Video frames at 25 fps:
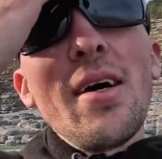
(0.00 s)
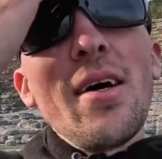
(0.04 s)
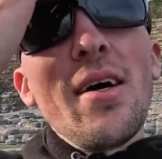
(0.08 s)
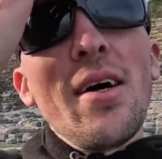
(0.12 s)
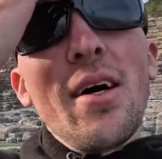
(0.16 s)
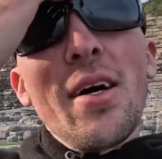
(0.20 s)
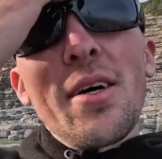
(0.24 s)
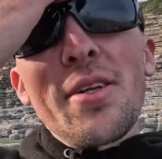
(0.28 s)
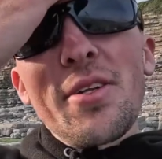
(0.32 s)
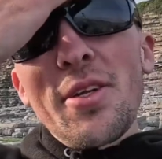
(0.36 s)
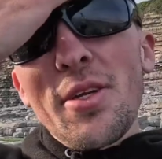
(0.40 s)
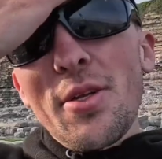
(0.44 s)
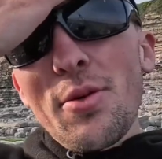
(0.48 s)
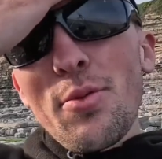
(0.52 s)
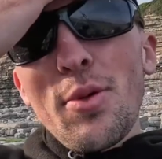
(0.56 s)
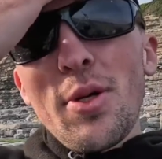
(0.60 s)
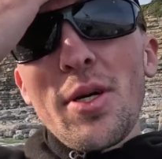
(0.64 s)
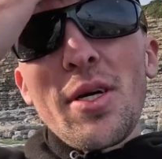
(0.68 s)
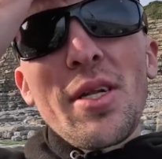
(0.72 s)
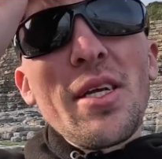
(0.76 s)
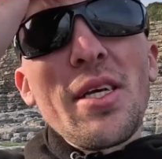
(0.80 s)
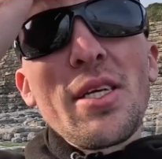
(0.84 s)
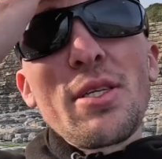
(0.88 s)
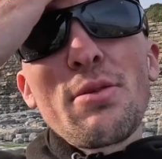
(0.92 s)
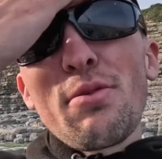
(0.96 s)
I don't know
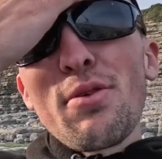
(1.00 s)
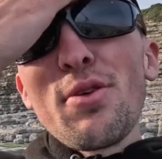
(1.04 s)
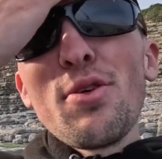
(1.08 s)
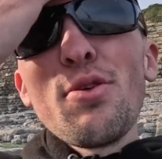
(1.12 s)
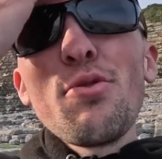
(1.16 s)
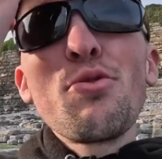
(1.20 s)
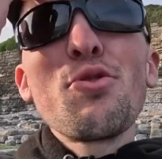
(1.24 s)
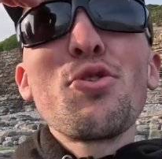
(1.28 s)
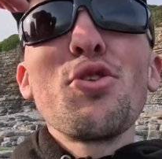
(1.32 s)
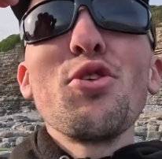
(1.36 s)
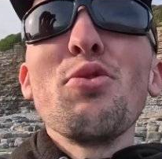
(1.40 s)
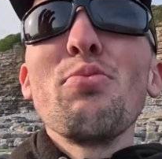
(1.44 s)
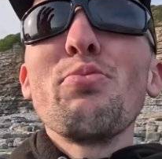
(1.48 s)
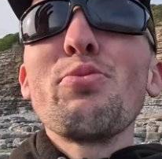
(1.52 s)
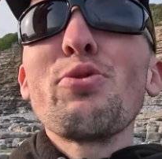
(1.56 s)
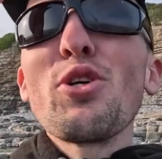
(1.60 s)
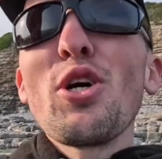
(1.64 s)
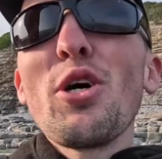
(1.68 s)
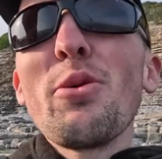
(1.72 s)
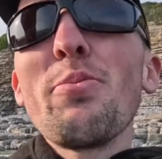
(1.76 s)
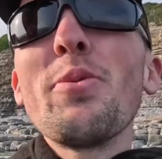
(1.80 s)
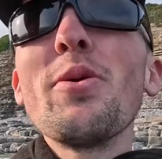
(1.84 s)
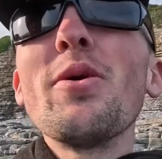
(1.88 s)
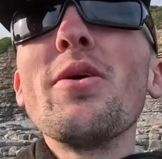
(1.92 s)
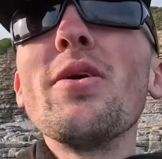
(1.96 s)
what it is with YouTube
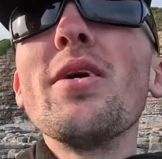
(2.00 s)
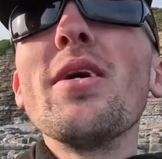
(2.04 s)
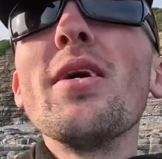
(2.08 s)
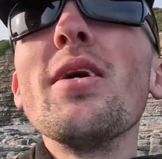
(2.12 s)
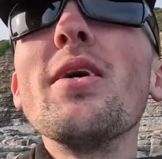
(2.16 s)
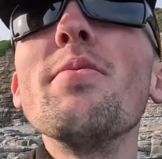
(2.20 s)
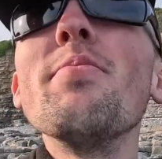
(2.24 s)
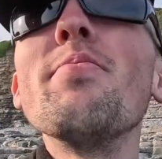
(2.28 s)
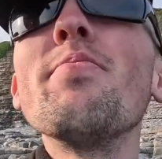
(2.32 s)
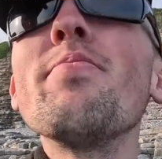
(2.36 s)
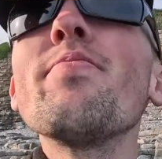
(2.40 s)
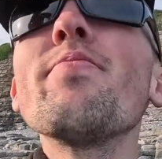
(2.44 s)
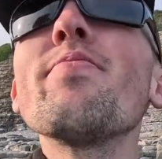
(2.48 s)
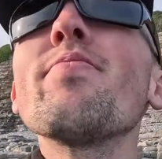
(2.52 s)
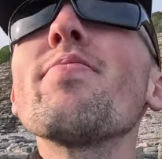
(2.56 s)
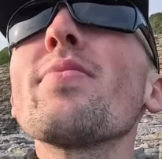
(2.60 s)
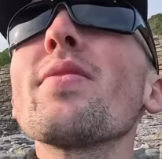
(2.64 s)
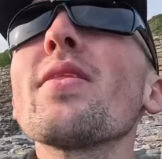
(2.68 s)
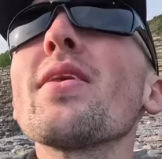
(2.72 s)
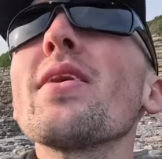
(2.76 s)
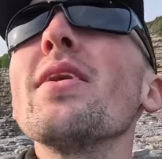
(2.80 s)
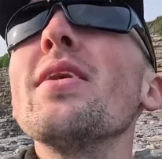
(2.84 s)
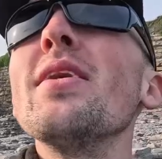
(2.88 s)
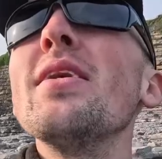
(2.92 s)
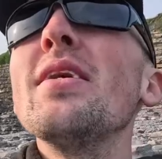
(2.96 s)
shop.
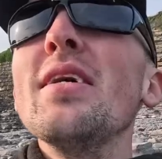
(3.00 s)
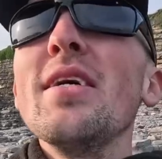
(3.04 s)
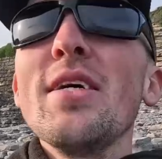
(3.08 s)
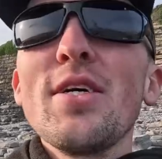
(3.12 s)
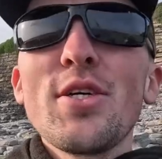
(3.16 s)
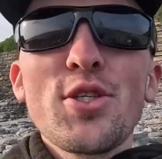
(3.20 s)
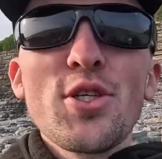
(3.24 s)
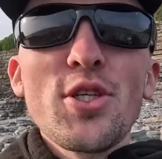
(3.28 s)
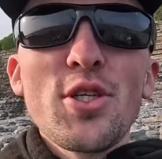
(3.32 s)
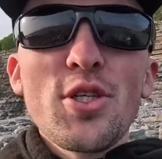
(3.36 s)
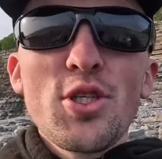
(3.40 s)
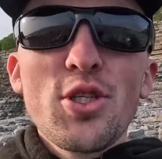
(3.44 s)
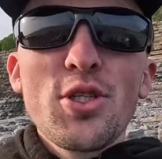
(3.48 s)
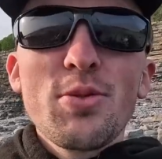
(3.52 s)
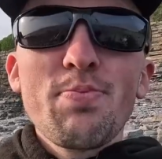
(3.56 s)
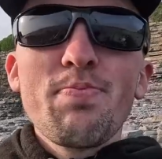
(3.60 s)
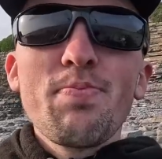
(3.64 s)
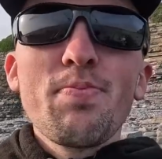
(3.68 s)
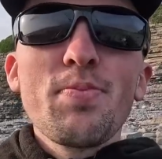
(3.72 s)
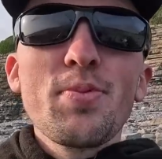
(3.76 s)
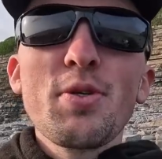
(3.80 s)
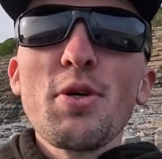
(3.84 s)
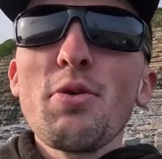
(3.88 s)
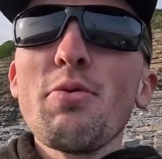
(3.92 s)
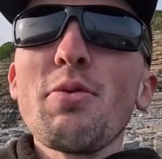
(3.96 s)
It's just
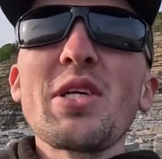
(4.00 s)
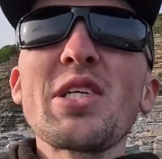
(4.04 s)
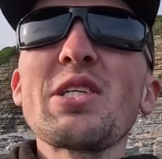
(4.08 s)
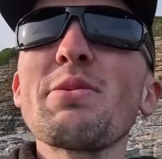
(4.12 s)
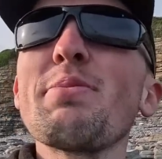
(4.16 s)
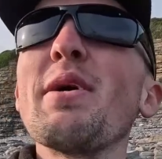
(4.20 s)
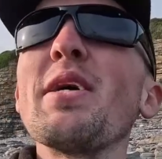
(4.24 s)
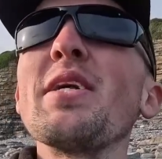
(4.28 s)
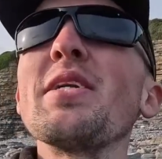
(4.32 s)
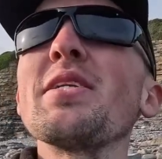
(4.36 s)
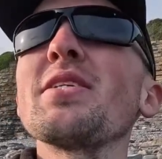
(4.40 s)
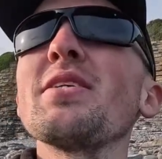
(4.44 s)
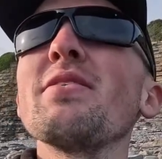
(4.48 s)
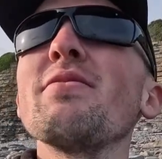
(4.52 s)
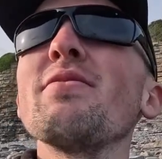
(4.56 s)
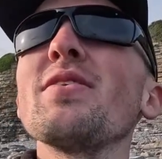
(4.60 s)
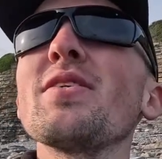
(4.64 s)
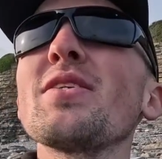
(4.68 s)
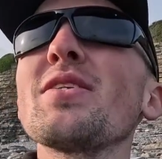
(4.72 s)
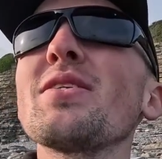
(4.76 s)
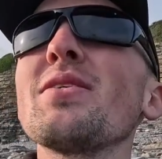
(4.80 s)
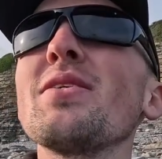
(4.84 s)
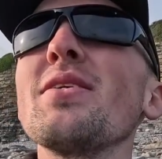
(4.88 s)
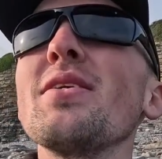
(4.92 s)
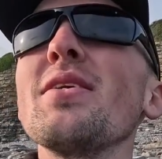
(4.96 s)
so expensive.
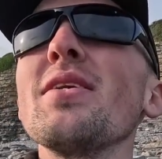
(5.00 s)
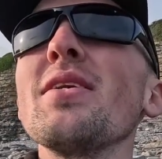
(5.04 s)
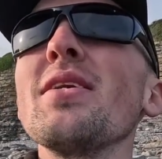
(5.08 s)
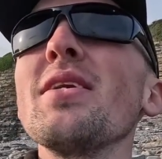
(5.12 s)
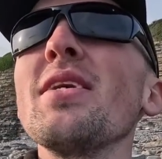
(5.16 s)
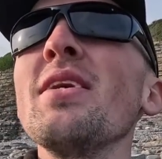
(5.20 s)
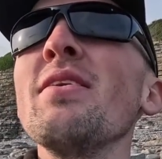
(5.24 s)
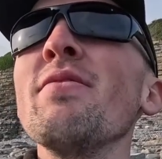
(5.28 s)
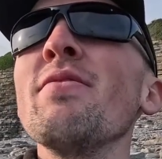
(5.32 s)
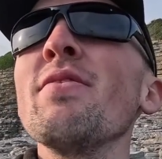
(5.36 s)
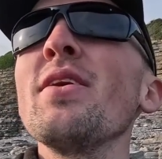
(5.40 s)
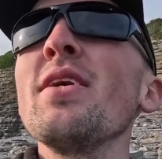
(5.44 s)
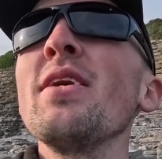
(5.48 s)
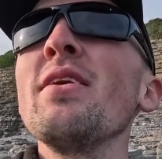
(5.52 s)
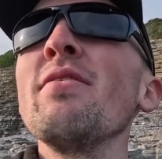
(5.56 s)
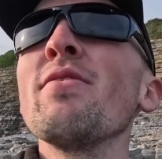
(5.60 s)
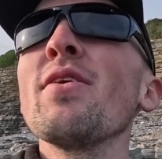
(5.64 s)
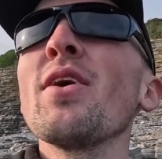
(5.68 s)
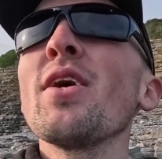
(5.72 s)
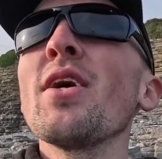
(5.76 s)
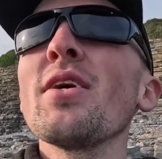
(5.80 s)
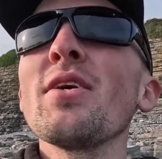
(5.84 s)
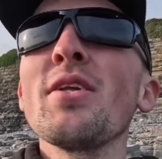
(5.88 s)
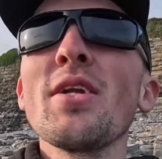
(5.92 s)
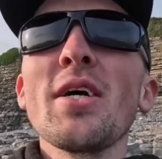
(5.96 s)
It's even
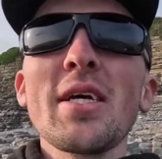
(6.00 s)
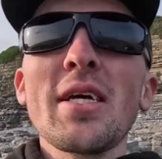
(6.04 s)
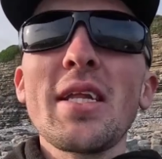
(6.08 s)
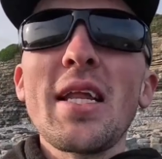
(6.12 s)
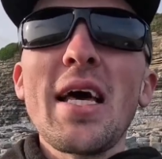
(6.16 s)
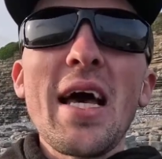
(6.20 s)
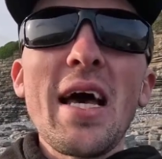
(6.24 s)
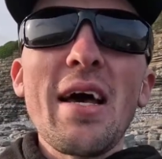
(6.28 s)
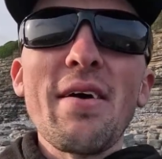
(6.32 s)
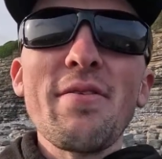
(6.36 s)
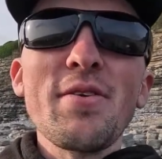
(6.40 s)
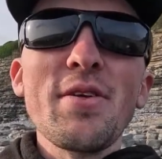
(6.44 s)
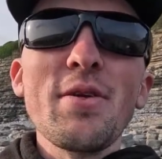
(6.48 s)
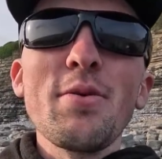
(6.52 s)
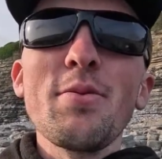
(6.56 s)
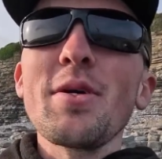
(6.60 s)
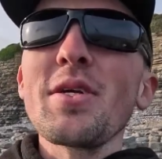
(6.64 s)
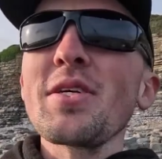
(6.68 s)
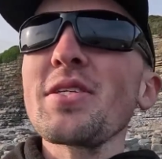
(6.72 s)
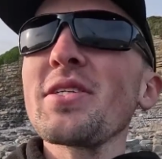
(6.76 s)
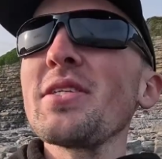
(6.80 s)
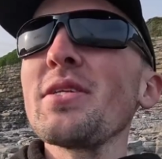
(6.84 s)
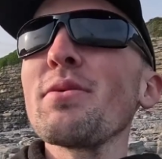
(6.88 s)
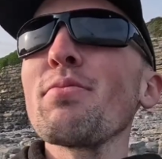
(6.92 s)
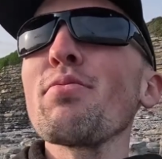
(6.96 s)
I like laughed when I
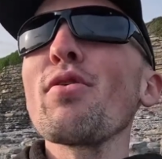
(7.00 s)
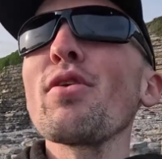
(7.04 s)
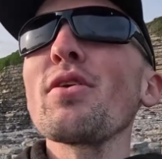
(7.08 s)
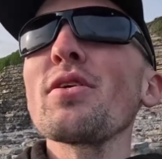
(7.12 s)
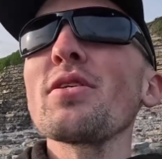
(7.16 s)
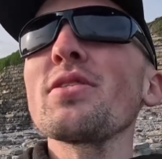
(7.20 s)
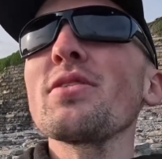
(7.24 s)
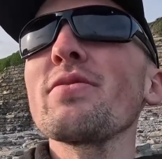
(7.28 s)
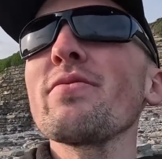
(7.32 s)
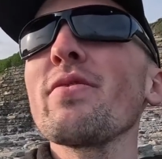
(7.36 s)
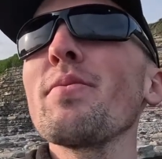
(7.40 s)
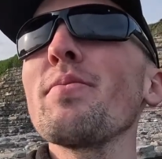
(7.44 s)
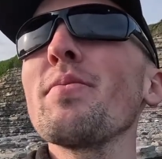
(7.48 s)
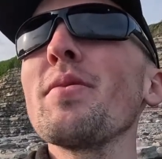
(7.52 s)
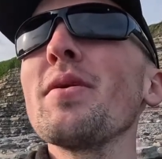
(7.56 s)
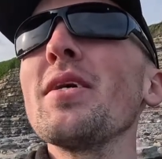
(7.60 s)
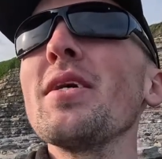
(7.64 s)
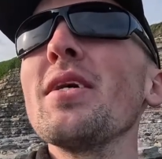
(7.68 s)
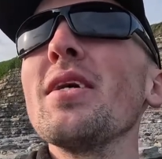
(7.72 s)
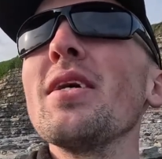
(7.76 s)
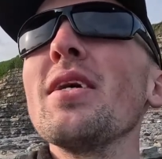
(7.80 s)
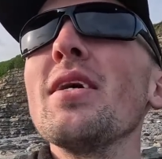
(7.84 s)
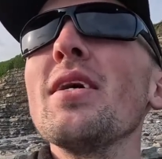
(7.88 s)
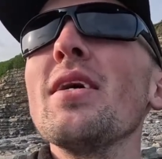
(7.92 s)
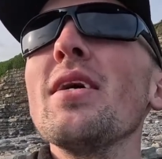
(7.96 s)
seen the prices of
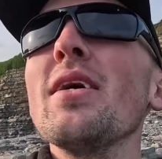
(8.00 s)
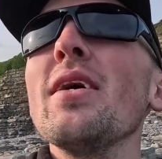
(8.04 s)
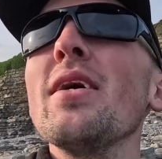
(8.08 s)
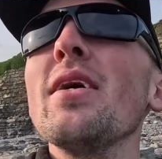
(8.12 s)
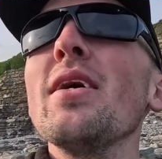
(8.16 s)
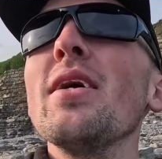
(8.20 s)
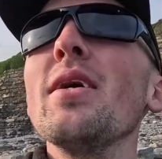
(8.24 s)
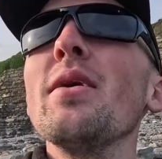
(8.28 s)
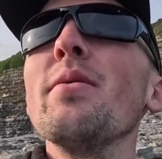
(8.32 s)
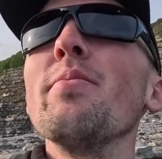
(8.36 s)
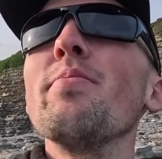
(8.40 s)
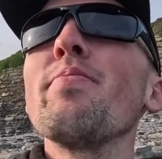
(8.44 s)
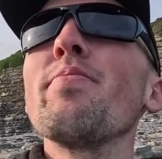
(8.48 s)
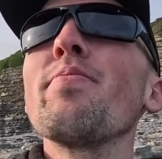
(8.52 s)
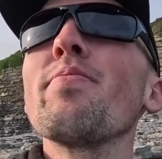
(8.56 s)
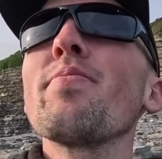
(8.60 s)
them.